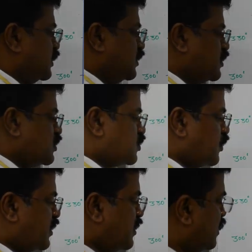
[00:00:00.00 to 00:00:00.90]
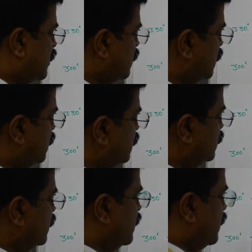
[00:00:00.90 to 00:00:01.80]
So here
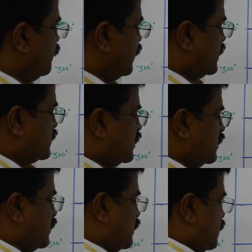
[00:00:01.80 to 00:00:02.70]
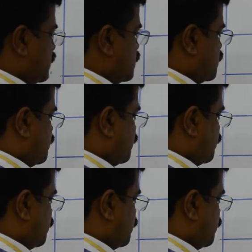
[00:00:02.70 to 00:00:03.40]
the deviation is